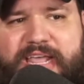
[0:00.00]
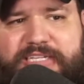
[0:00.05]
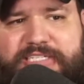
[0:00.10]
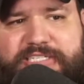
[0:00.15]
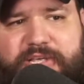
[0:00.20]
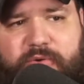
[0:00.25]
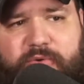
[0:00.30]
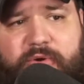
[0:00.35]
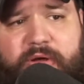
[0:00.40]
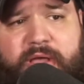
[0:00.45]
And
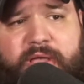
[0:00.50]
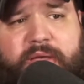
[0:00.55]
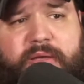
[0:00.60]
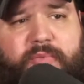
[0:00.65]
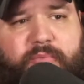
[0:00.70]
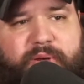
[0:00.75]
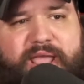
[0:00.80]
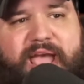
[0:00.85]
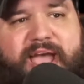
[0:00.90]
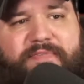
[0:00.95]
so
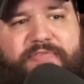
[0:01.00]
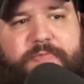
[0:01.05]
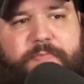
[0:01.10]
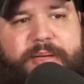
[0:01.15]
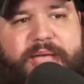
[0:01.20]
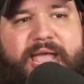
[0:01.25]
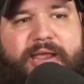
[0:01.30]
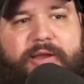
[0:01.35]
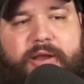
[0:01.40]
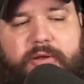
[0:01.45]
we have the
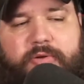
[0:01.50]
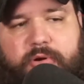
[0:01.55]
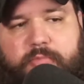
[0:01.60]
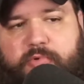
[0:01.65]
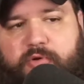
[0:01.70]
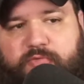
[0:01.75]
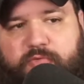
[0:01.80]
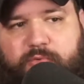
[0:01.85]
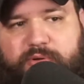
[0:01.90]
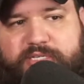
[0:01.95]
background
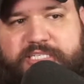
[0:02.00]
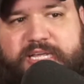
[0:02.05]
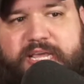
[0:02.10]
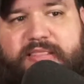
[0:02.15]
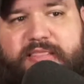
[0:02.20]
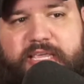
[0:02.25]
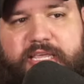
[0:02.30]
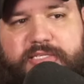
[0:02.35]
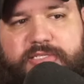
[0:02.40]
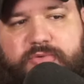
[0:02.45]
removal, which I
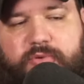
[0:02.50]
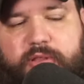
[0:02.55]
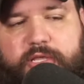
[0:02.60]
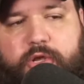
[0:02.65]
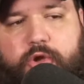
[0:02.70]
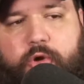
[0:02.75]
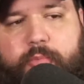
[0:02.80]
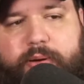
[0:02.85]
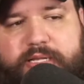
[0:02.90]
think is really cool,